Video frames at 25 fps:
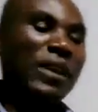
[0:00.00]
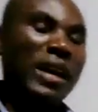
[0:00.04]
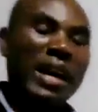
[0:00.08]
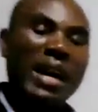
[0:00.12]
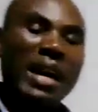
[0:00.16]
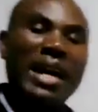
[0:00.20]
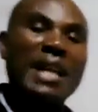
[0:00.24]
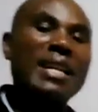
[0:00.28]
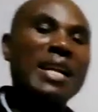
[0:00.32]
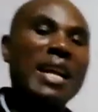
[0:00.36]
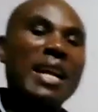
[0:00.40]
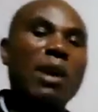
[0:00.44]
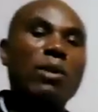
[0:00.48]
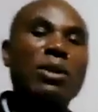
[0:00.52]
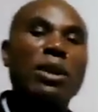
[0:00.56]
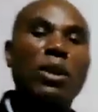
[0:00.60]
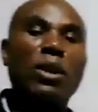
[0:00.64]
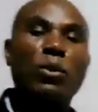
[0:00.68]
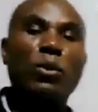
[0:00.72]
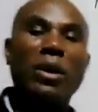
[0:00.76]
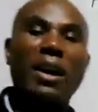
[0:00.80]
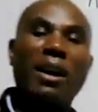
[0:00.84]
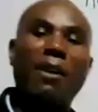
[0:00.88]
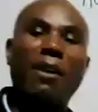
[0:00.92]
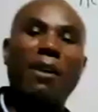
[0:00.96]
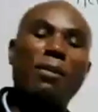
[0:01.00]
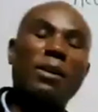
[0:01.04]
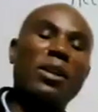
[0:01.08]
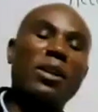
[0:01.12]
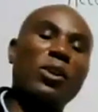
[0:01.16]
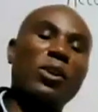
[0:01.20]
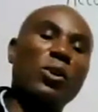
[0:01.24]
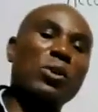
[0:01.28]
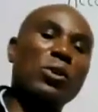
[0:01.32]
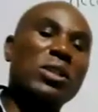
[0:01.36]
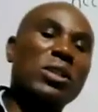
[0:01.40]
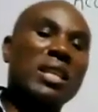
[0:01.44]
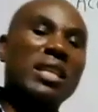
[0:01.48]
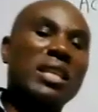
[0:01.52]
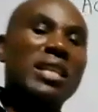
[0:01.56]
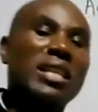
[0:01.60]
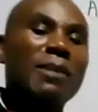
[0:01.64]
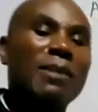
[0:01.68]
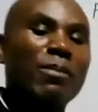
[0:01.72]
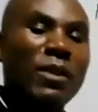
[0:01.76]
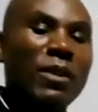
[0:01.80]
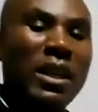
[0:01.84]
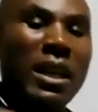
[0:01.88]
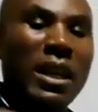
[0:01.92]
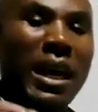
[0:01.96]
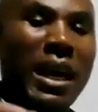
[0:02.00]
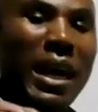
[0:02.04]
the handout that we have been using.